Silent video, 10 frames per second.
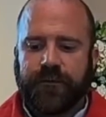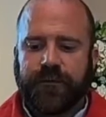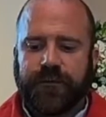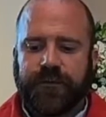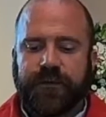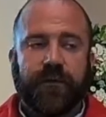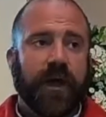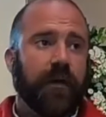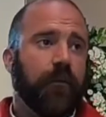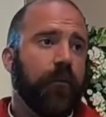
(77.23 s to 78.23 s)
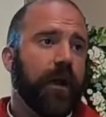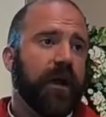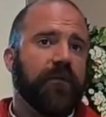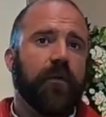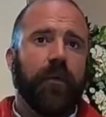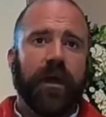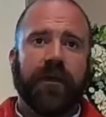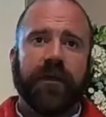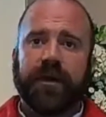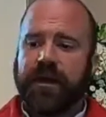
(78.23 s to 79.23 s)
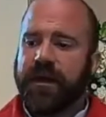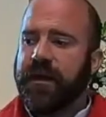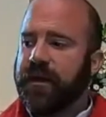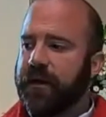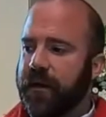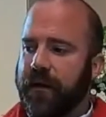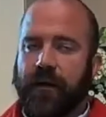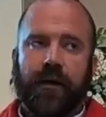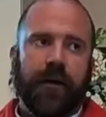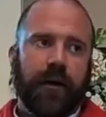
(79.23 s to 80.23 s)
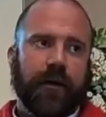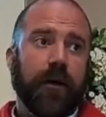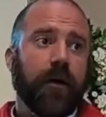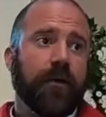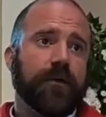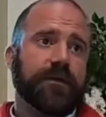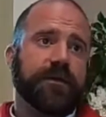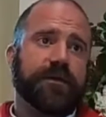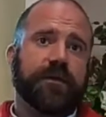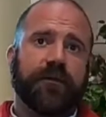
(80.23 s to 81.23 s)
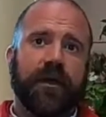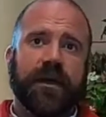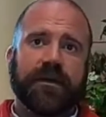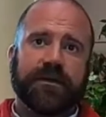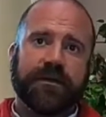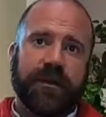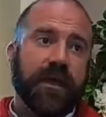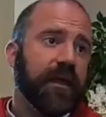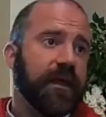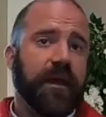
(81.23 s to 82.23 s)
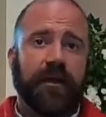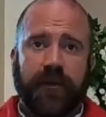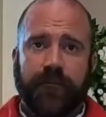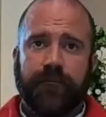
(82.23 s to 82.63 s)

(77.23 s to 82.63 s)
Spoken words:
so that whatever way that he goes, they can get him.